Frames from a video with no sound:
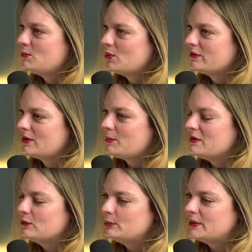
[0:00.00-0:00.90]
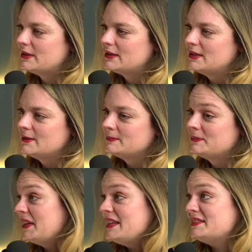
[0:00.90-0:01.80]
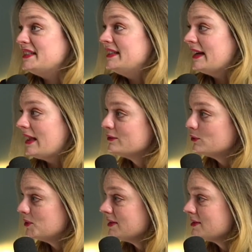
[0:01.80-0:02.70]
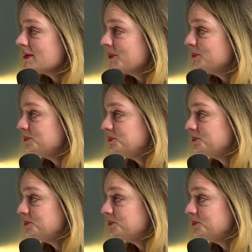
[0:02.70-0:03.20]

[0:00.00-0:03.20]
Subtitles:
more of an upheaval, but he's still in California. So